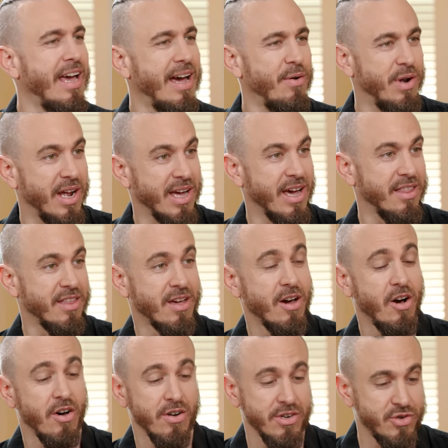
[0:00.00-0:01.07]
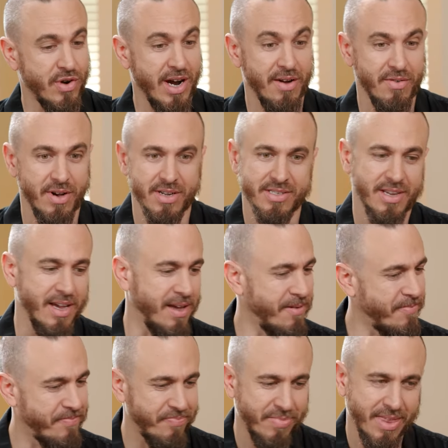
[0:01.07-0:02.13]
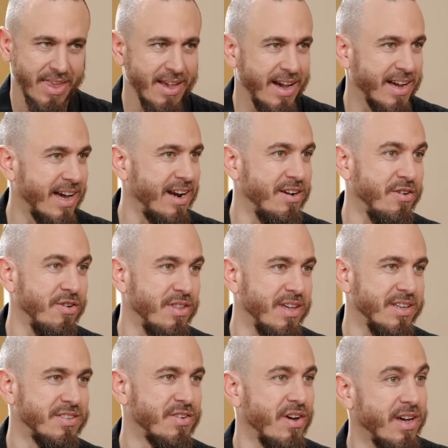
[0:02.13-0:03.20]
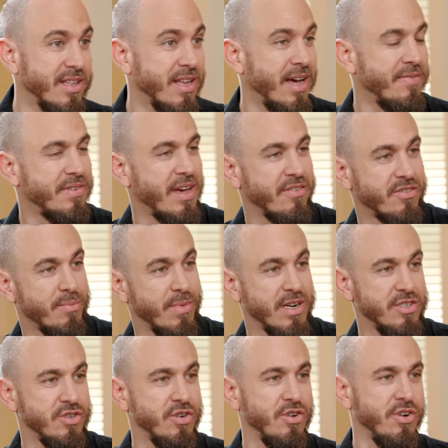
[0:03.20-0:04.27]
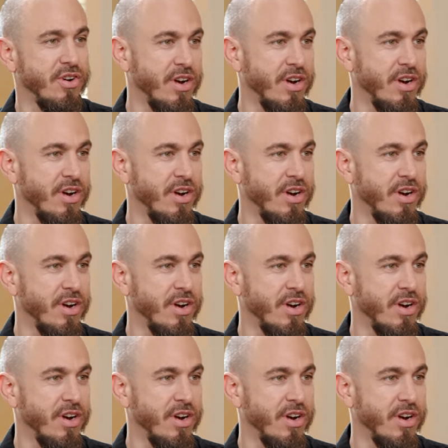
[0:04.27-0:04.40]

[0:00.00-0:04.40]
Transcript: when I got the call to travel, I was like, I got to do this. So I left after my junior